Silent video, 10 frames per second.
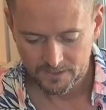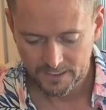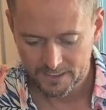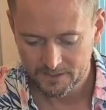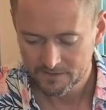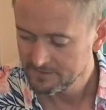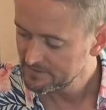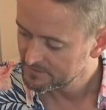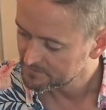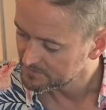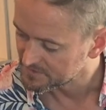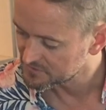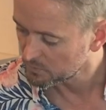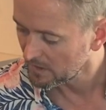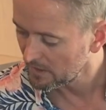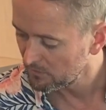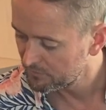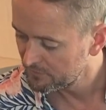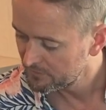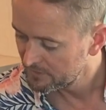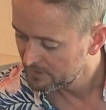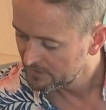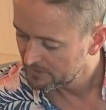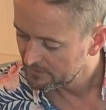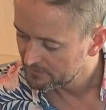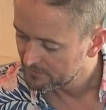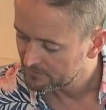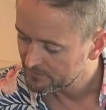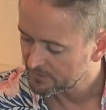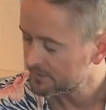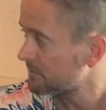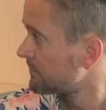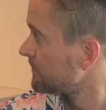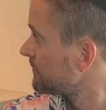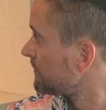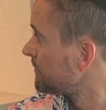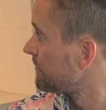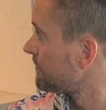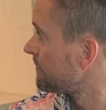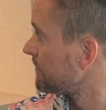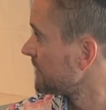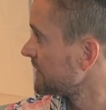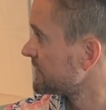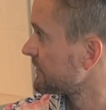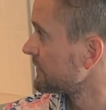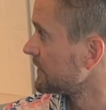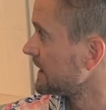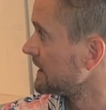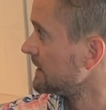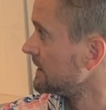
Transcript: 9 is 12, so that's plus 3.